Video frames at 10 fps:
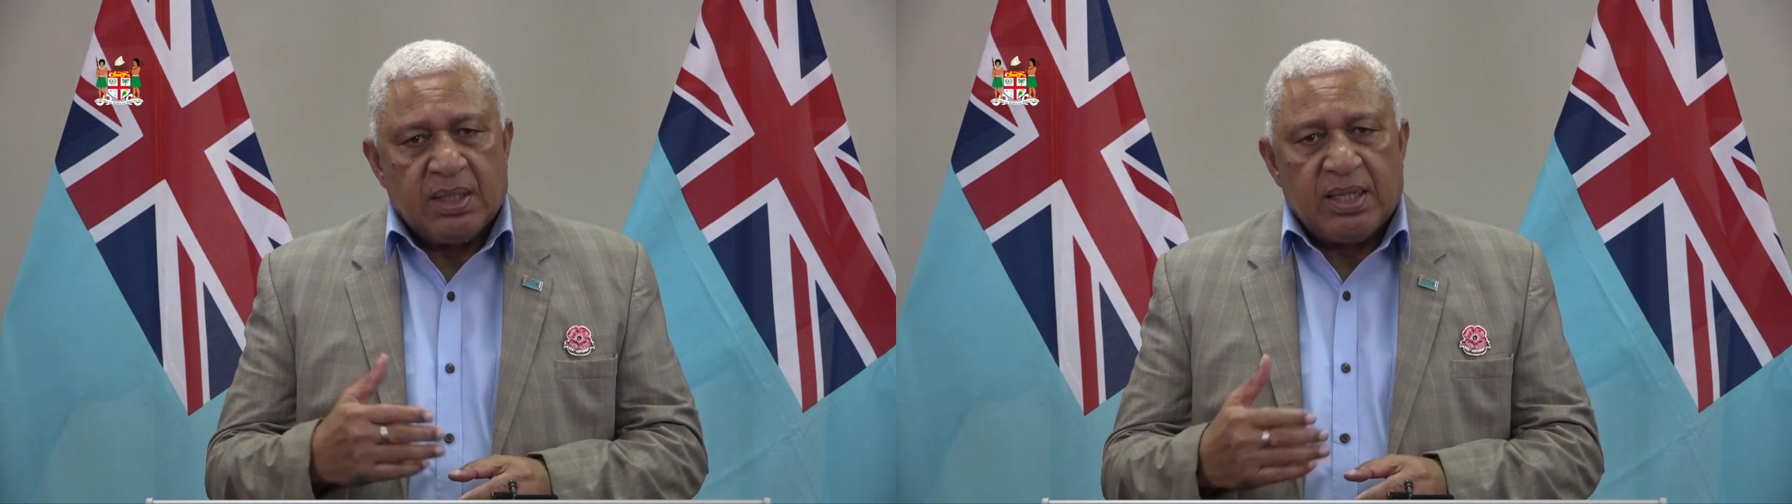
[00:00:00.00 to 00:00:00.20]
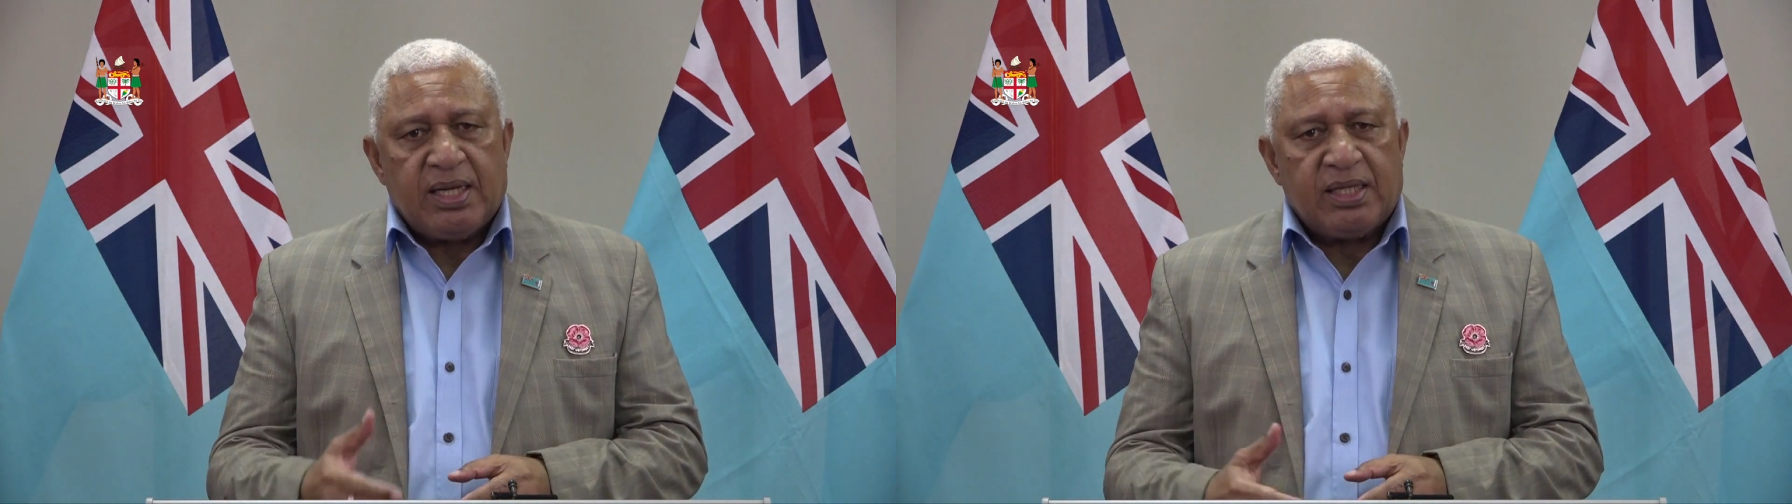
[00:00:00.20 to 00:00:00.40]

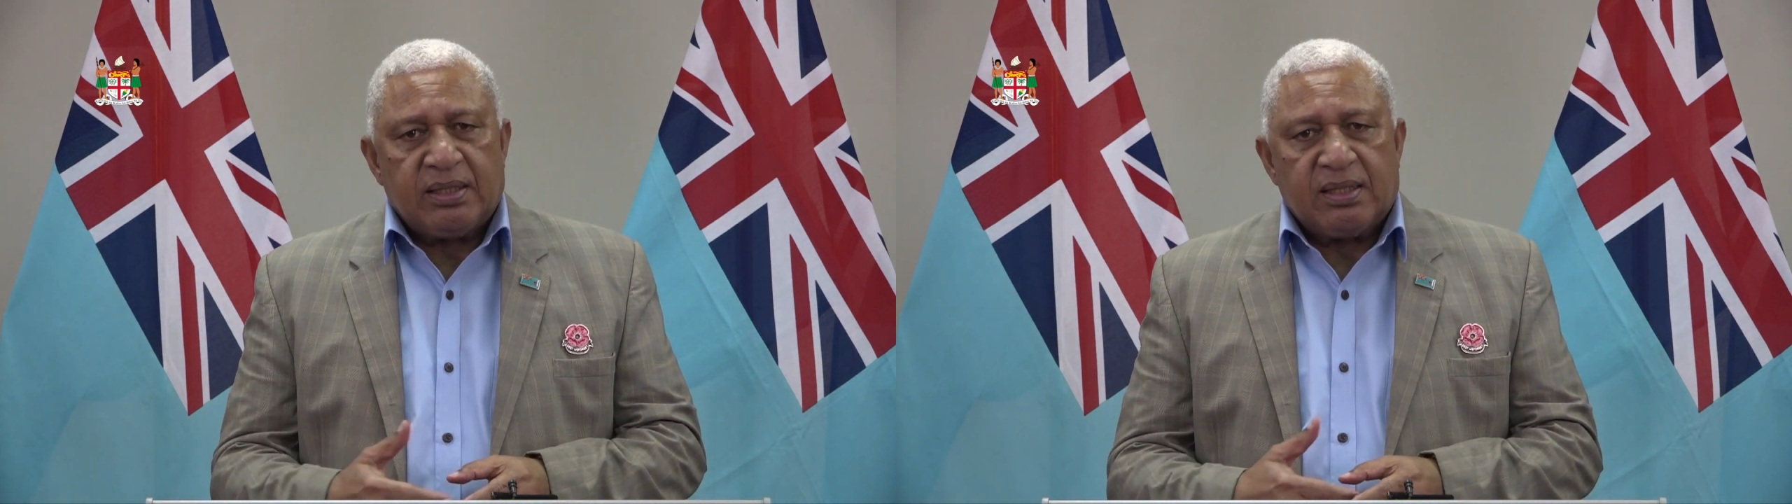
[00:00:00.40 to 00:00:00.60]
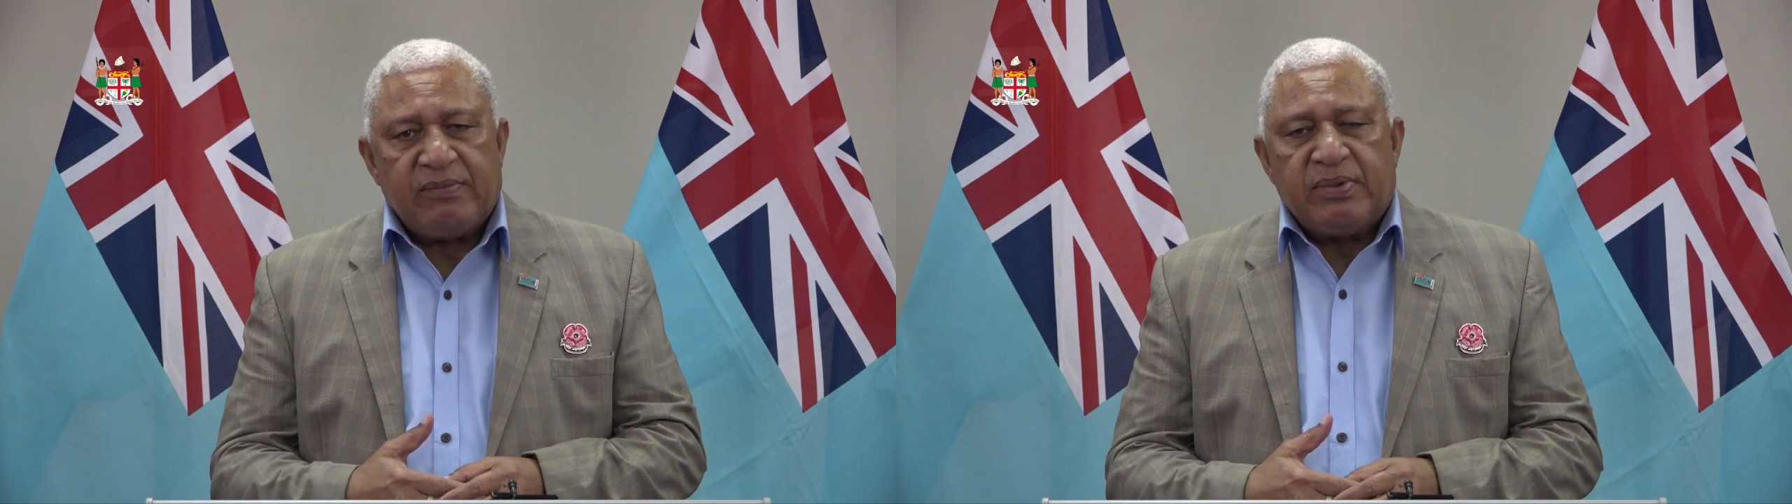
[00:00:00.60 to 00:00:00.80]
And at
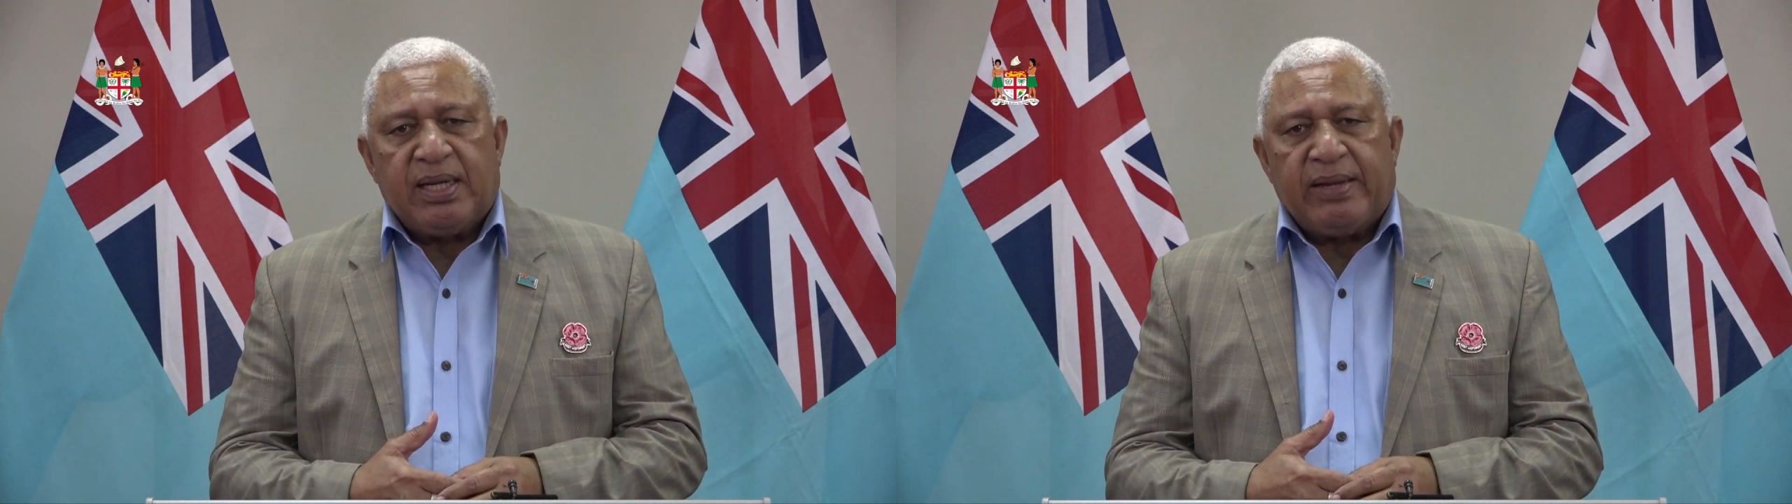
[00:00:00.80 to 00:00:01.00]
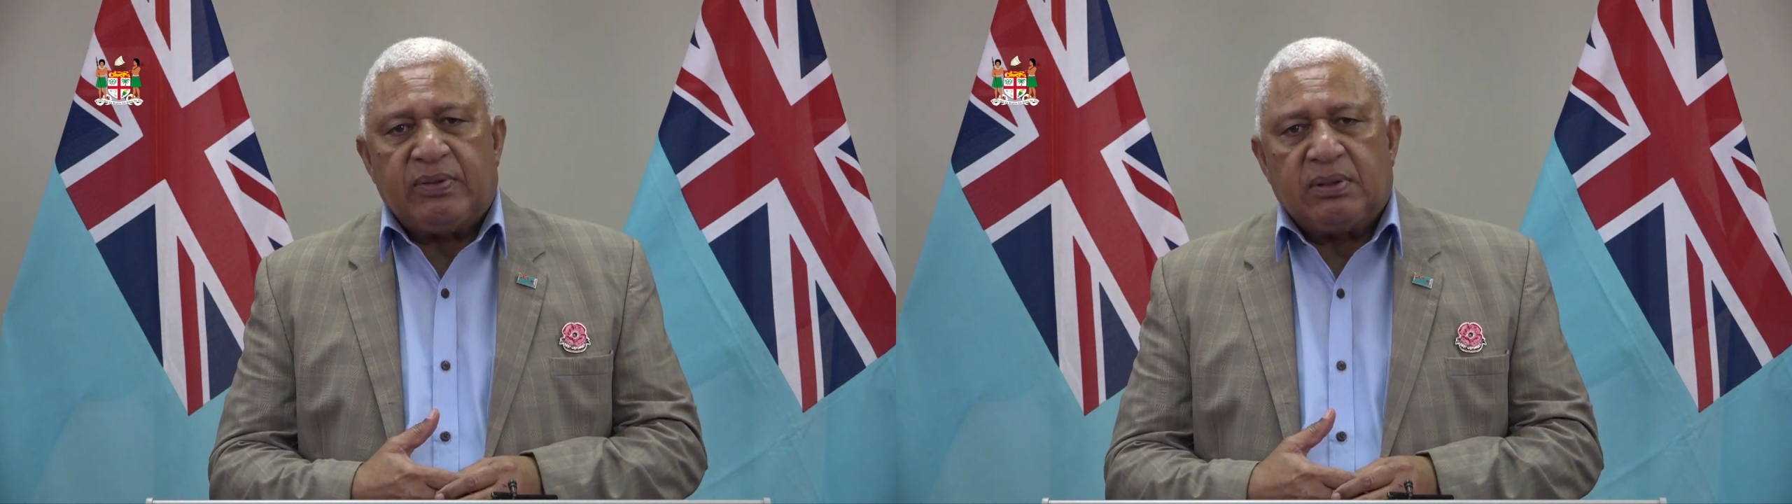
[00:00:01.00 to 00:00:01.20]
the
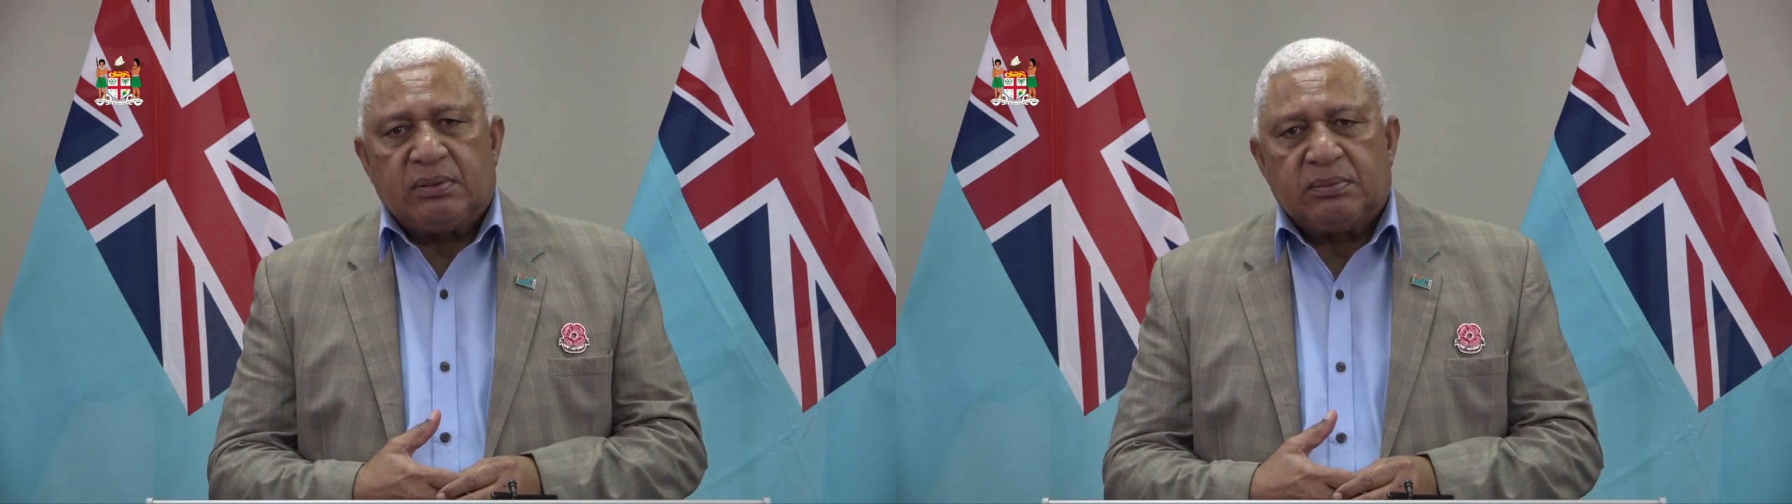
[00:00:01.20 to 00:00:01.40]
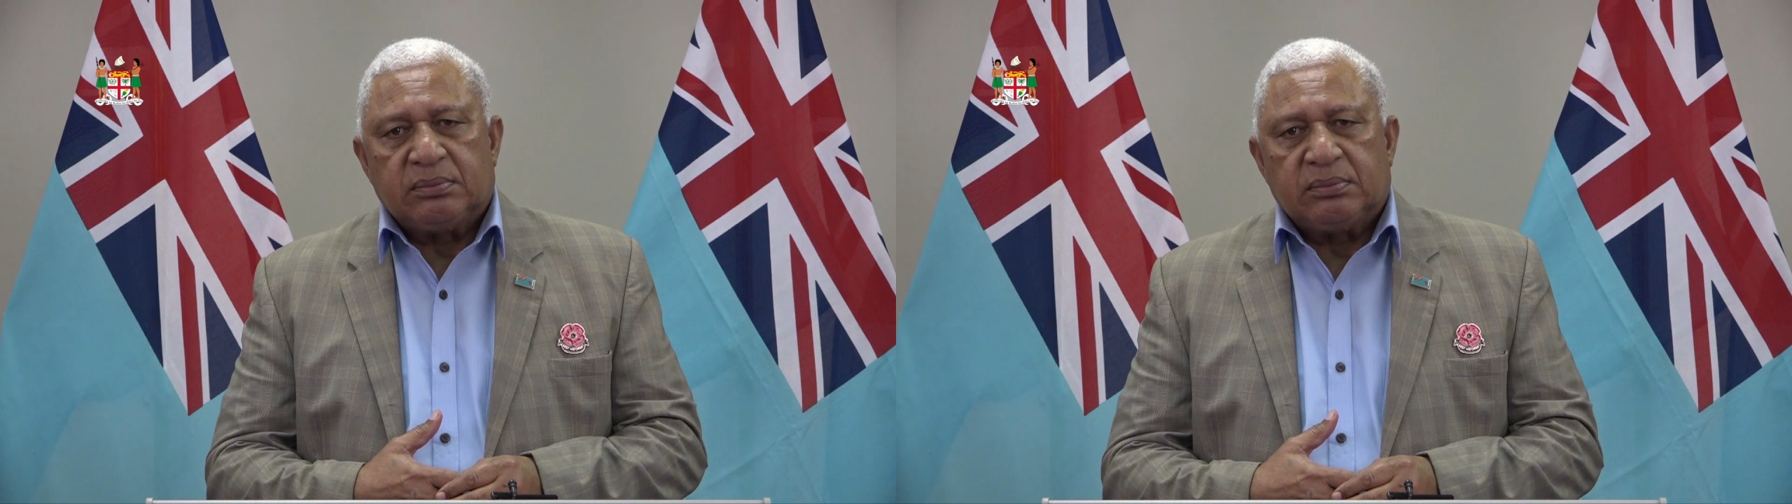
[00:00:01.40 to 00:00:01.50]
government level,